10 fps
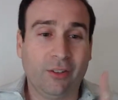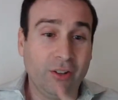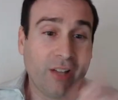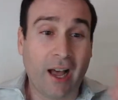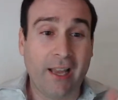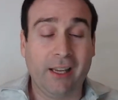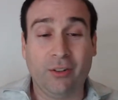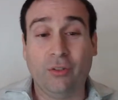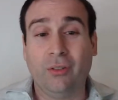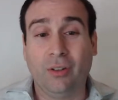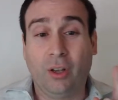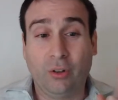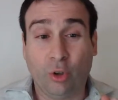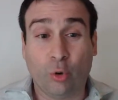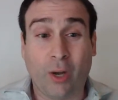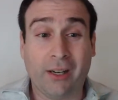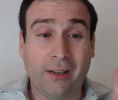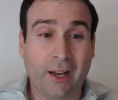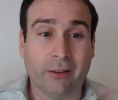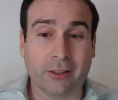to tying it to
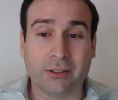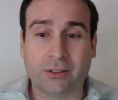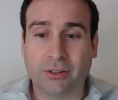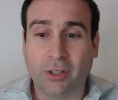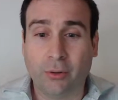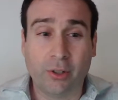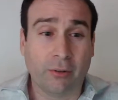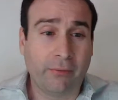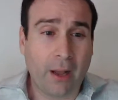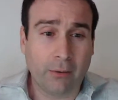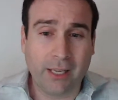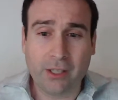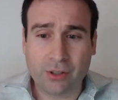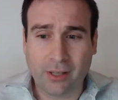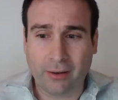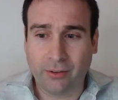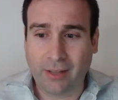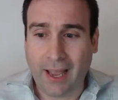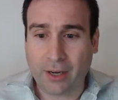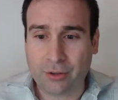credit errors. So your foundation there is
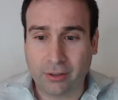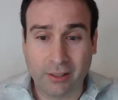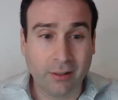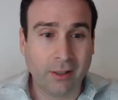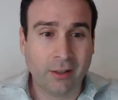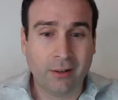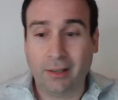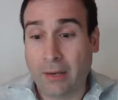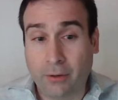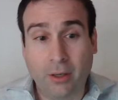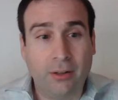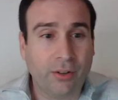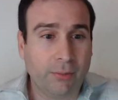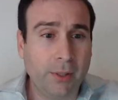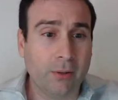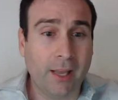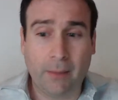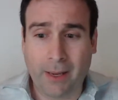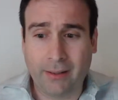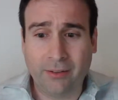to actually have a good dispute.
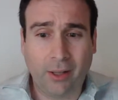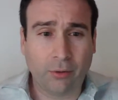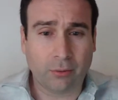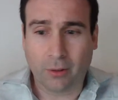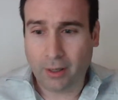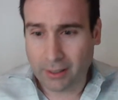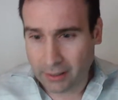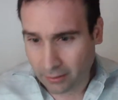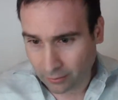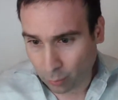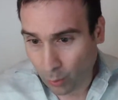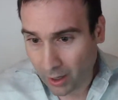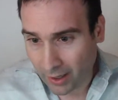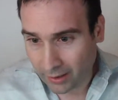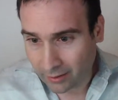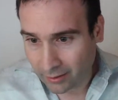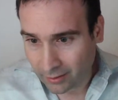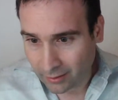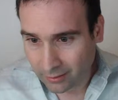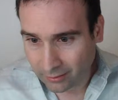Hey, man, these things are wrong, and here's why.
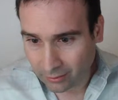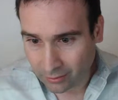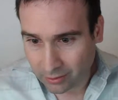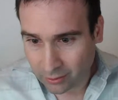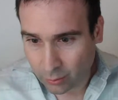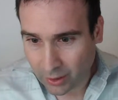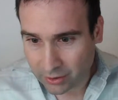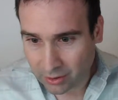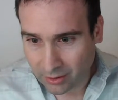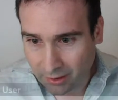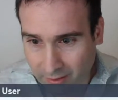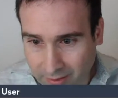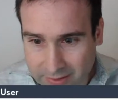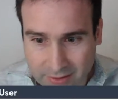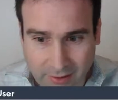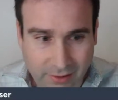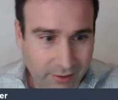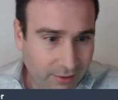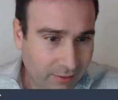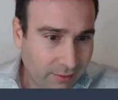So good question there. Let's see
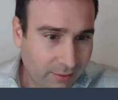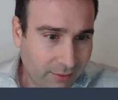here.